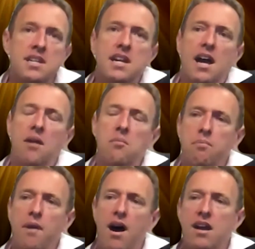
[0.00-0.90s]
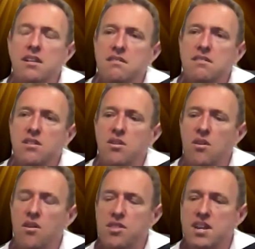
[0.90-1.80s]
But, you know,
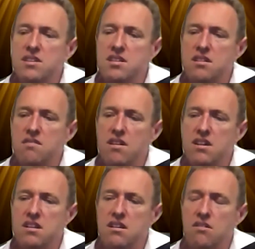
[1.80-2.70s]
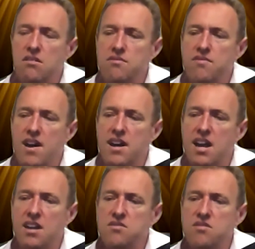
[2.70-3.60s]
I think to the credit of our
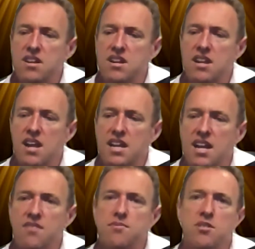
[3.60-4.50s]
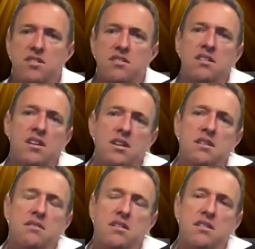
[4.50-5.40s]
country and government,
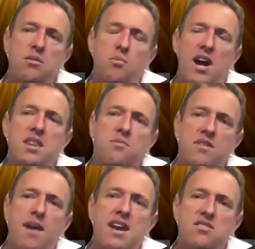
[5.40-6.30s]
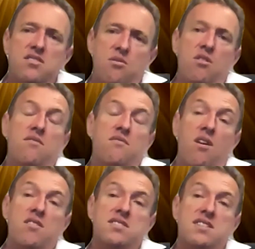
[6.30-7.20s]
the way that we've managed
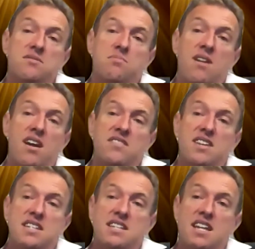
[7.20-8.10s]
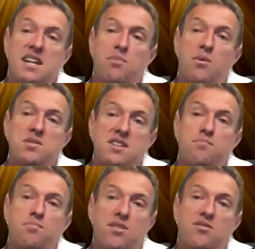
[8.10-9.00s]
coronavirus is we're actually seeing positive
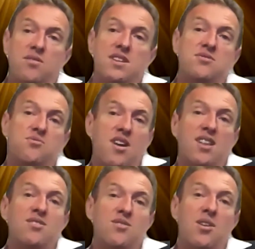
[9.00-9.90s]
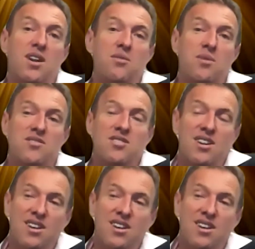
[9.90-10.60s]
pressure on the Australian dollar, which